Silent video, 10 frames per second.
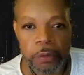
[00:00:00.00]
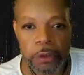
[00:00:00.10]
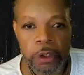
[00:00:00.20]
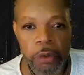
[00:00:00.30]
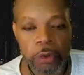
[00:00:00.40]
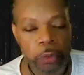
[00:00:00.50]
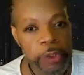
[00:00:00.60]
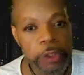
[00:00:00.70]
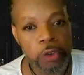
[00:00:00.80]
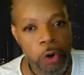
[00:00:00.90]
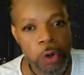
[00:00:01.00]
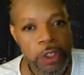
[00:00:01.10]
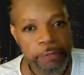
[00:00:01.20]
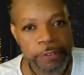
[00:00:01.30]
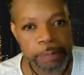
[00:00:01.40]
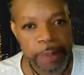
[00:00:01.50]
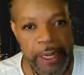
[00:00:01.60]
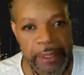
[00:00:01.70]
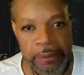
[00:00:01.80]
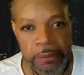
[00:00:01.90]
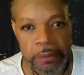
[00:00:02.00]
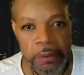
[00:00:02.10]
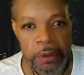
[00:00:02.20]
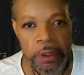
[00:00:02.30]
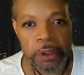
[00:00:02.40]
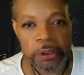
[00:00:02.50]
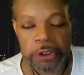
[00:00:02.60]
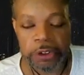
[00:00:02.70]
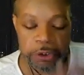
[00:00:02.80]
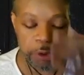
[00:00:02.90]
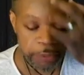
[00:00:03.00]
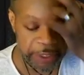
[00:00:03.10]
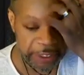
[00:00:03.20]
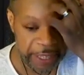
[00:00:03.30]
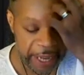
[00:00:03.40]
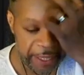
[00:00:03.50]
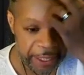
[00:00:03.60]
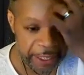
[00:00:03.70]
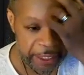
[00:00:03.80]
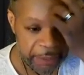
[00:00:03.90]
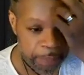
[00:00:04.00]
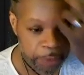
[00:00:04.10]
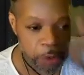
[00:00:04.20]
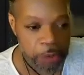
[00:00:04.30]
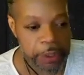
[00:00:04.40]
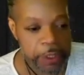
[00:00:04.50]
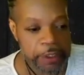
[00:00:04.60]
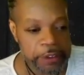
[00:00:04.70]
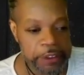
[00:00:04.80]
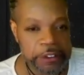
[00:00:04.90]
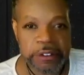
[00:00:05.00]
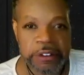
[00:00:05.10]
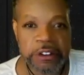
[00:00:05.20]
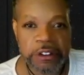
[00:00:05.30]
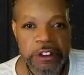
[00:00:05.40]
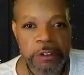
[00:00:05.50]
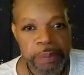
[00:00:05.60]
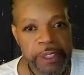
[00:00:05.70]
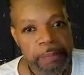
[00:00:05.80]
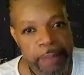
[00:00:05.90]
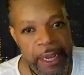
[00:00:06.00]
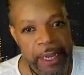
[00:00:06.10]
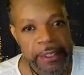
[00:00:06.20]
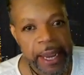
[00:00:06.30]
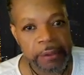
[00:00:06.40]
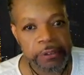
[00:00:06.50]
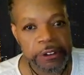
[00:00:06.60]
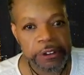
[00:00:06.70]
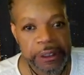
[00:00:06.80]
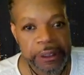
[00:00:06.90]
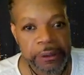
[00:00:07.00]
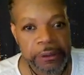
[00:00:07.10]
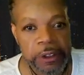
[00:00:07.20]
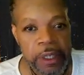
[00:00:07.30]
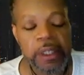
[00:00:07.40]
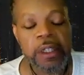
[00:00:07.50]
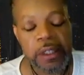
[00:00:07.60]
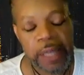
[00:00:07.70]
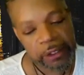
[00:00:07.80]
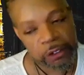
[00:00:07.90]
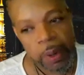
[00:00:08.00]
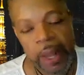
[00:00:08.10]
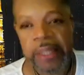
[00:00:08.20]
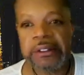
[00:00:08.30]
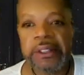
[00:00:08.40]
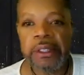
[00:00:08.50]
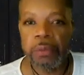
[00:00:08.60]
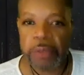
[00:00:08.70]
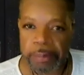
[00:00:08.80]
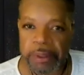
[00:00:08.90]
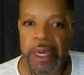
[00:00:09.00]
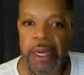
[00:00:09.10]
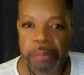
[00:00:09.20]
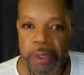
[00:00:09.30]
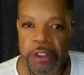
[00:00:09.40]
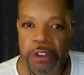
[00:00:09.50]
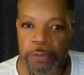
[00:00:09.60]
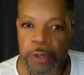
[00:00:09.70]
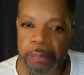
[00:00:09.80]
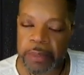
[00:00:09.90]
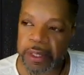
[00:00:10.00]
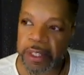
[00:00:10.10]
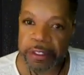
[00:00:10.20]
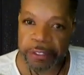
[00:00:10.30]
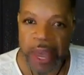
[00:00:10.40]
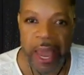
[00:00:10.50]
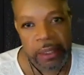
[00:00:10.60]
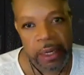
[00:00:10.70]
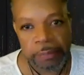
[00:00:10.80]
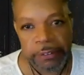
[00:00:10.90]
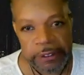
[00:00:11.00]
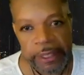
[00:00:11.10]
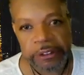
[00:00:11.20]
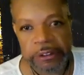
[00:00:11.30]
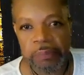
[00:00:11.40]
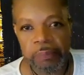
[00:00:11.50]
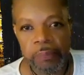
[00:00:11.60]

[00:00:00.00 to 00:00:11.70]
the real core of his pain, to the degree that it broke this big man down to tears. That's why I say we became brothers from that conversation,